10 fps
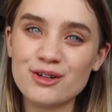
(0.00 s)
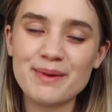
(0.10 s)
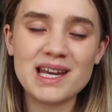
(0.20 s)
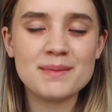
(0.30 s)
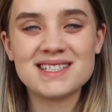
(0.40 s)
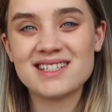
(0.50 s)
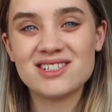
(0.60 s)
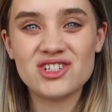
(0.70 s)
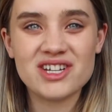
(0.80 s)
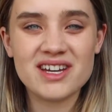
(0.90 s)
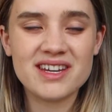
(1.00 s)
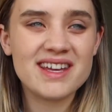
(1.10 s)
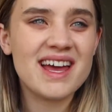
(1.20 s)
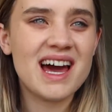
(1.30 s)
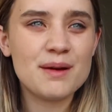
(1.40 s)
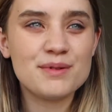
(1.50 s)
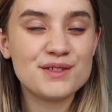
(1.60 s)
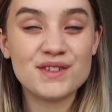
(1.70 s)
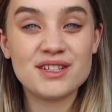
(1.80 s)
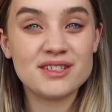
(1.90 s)
My name is Natalie Jade and I post
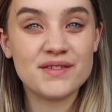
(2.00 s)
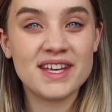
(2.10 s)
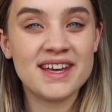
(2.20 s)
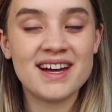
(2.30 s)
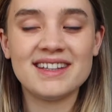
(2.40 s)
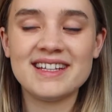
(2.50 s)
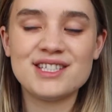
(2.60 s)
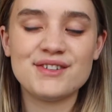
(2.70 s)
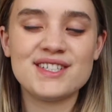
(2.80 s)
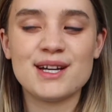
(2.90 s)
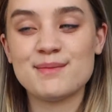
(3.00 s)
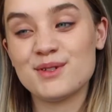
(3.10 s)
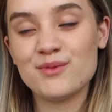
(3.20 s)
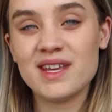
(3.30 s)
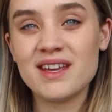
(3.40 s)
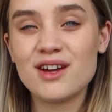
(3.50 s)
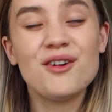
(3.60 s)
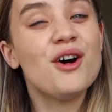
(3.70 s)
videos over here at least 3 times a week,